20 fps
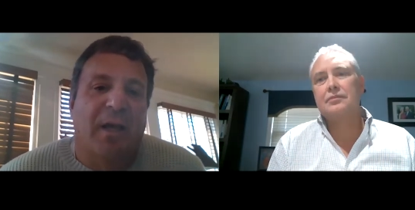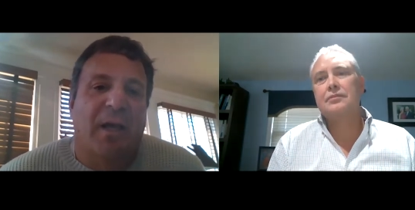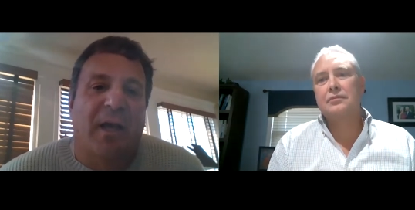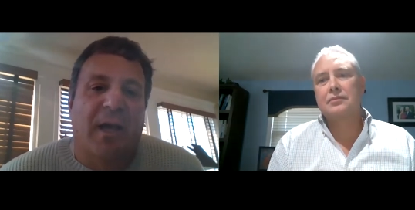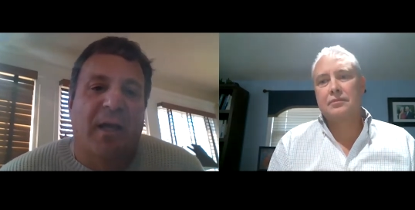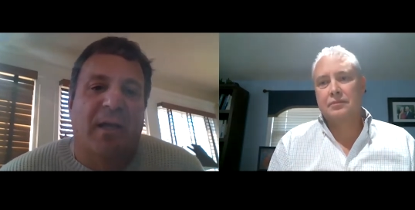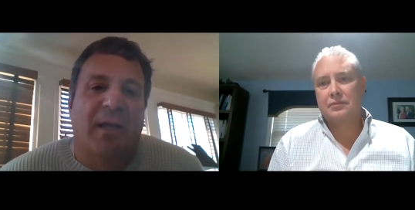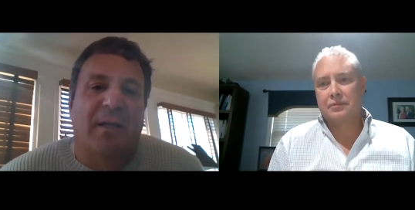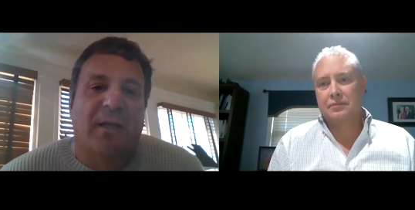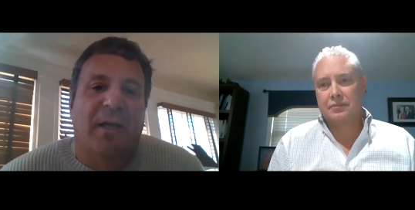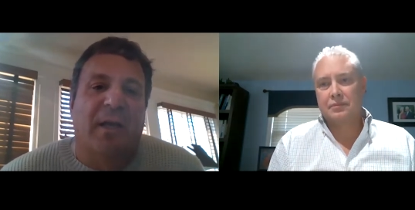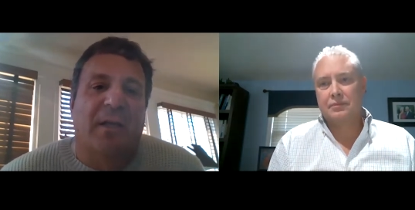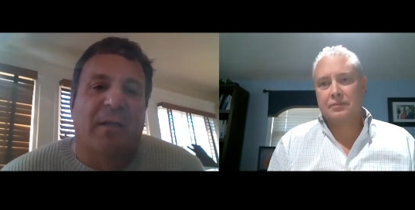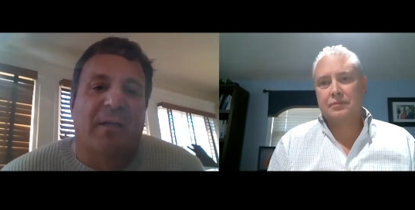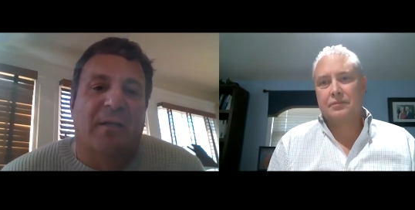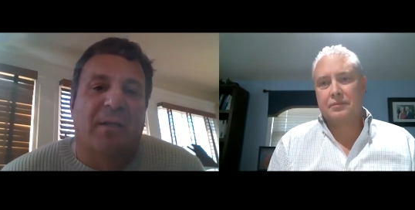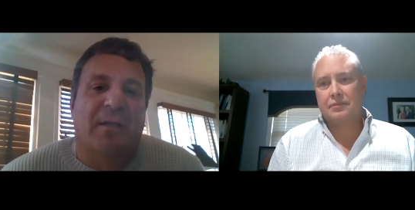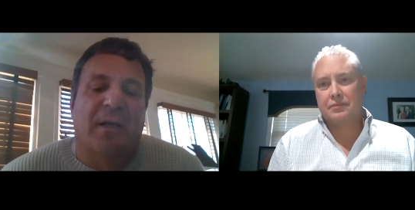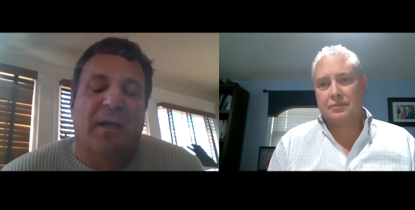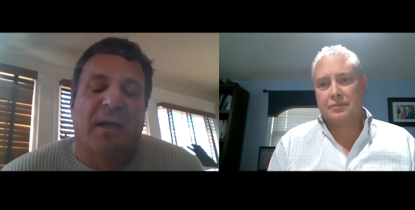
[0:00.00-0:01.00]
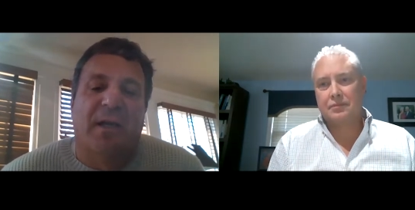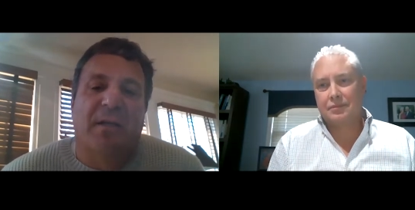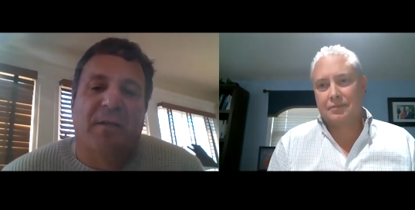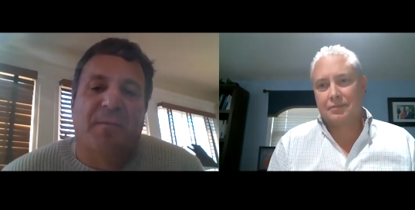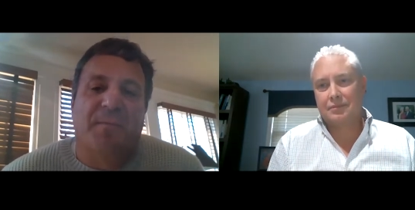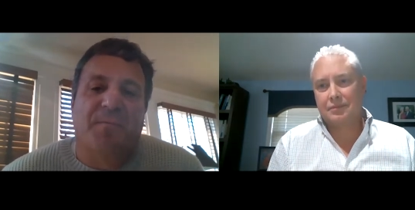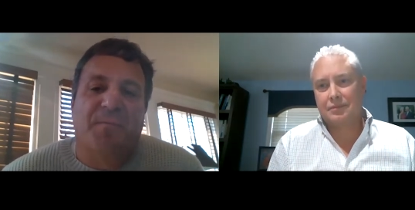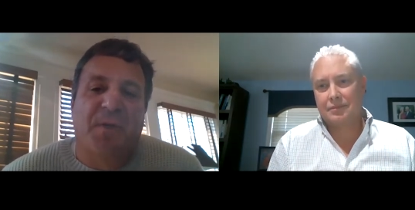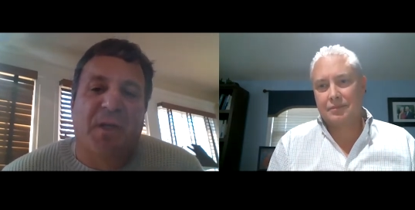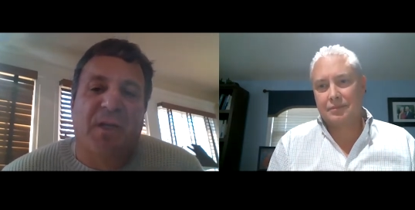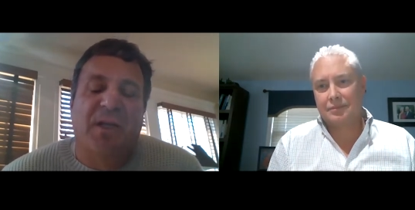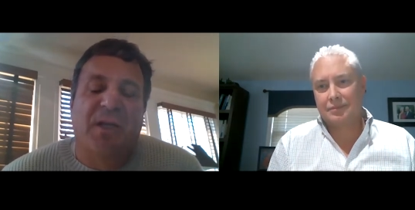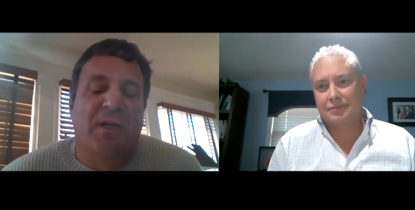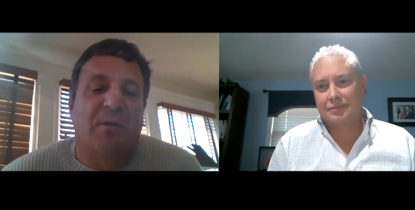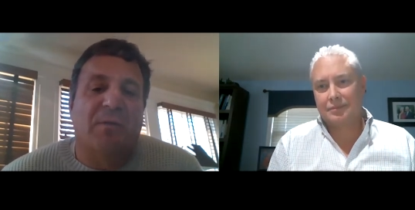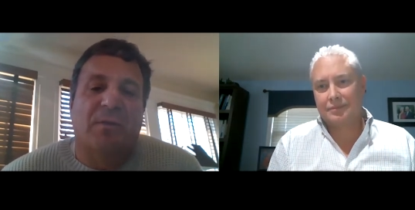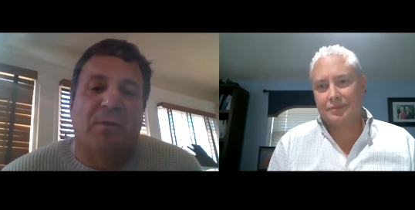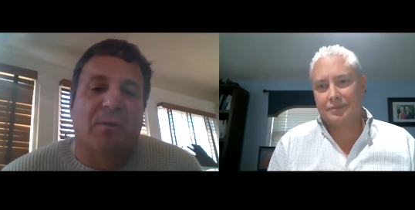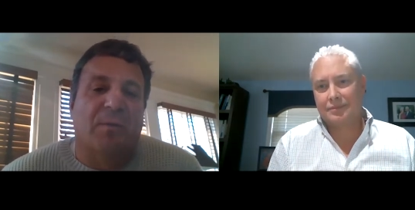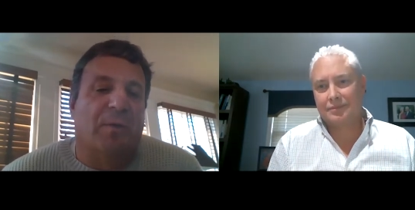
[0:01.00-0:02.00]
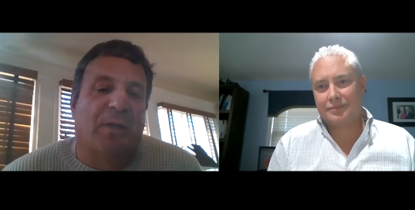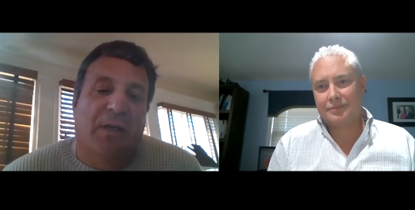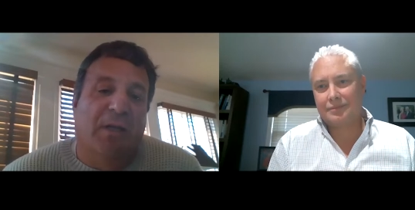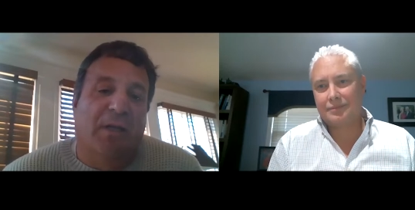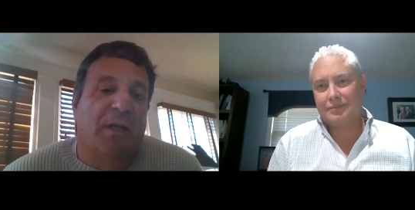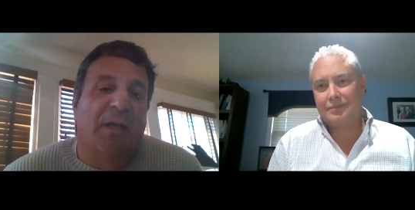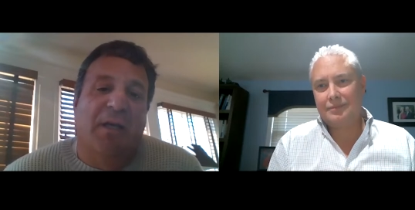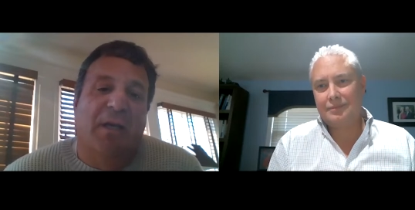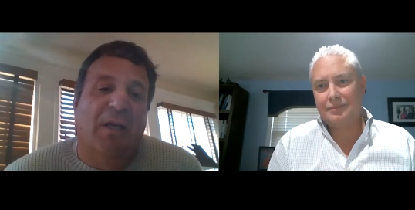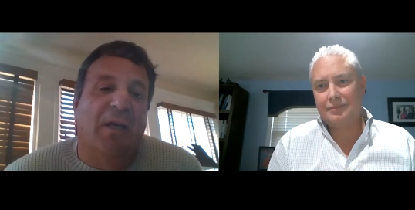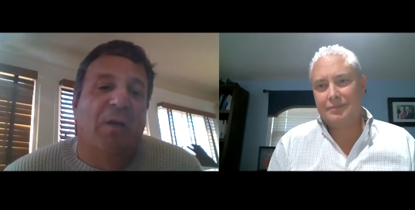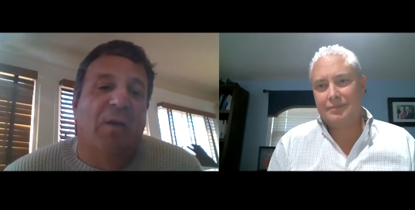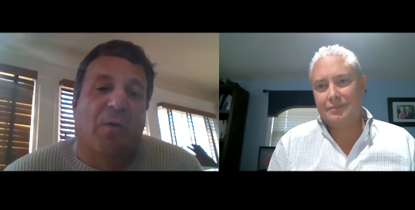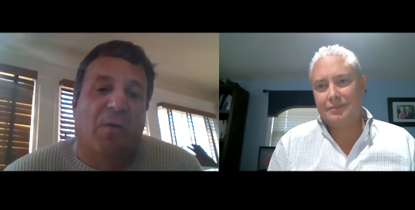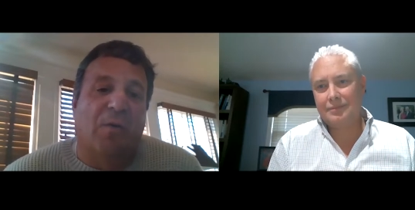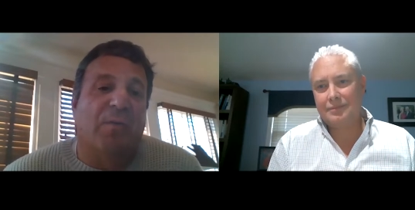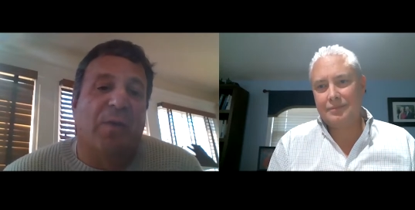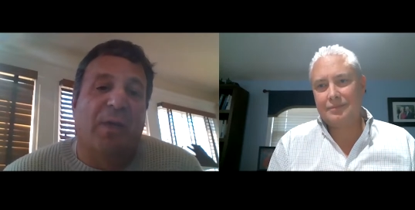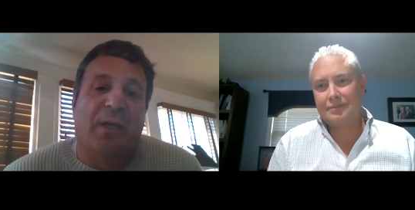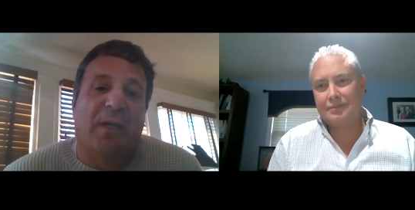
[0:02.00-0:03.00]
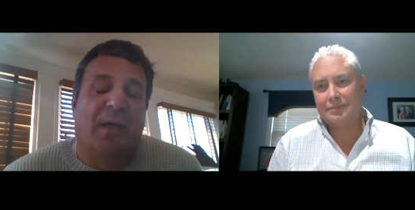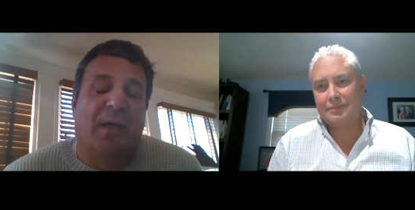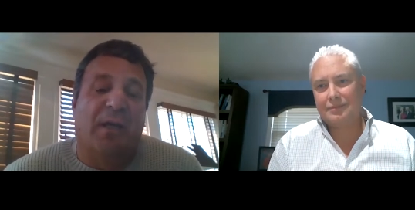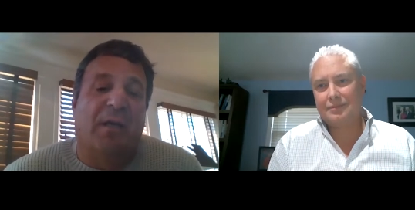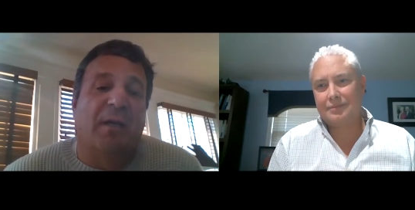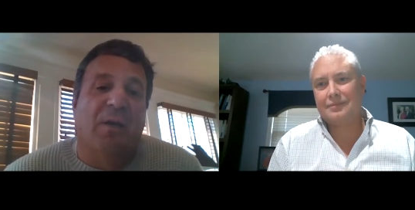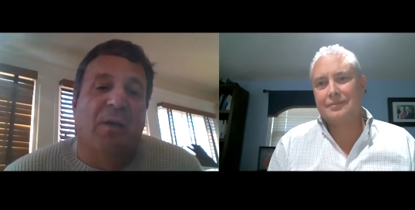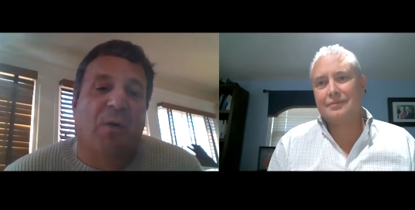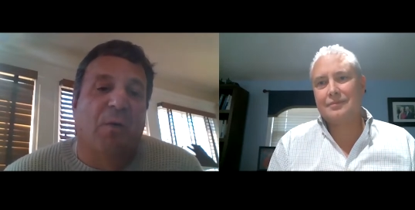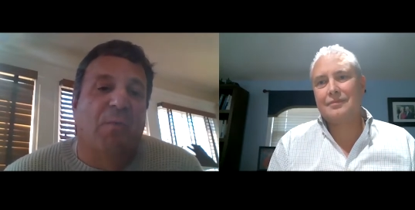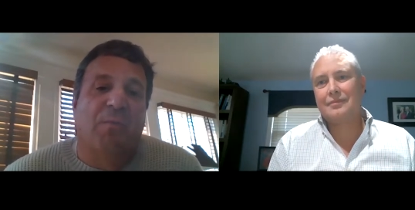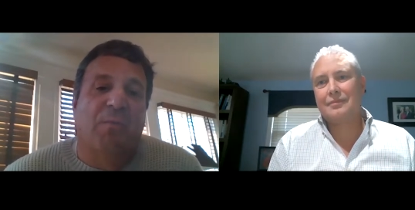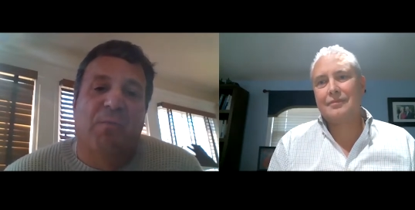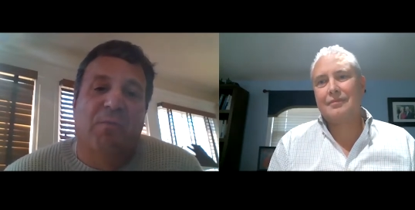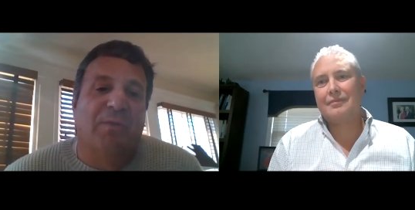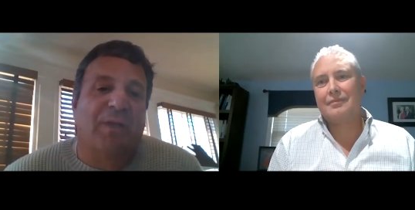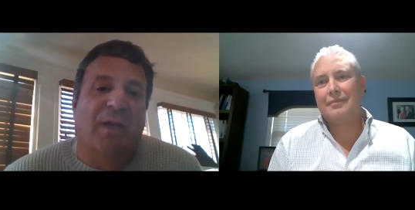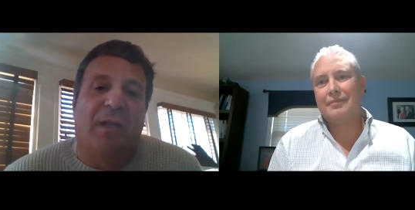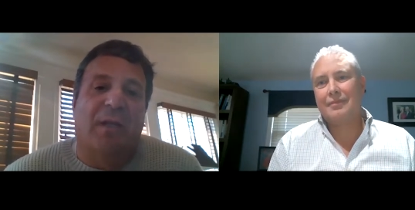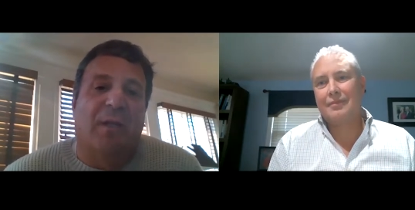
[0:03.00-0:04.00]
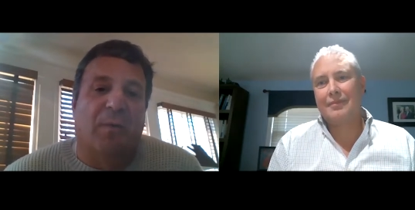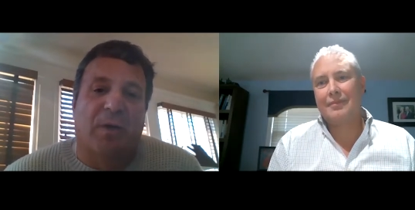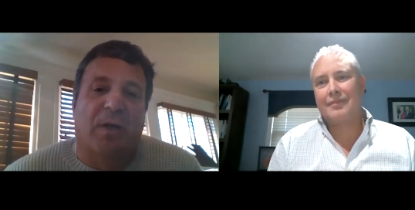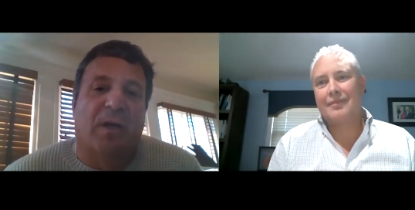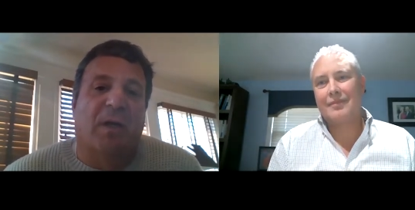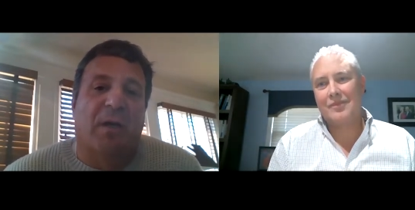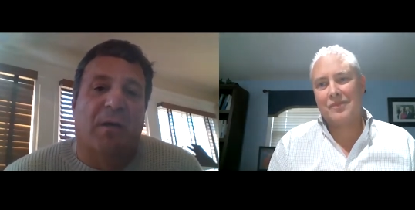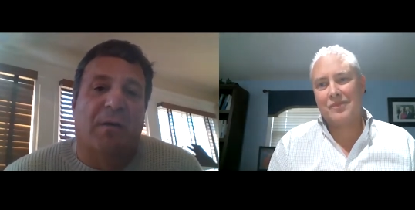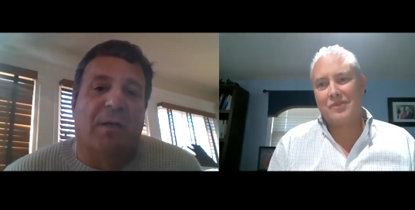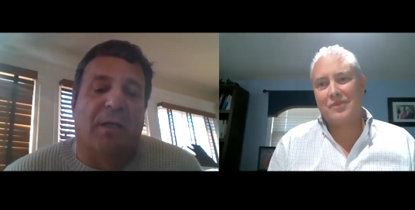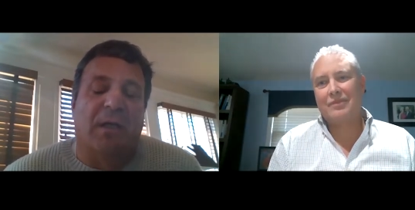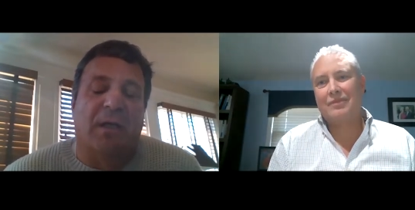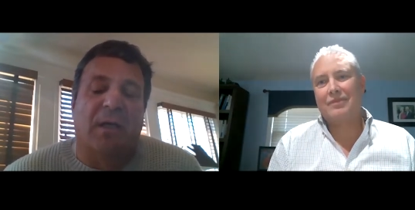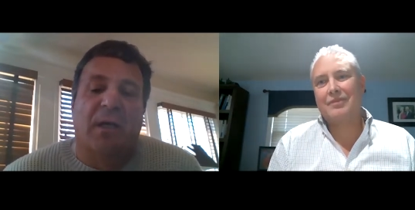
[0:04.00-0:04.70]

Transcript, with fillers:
Speaker 1: and and and adhere to it, it, it can go green, it can go yellow in a hurry.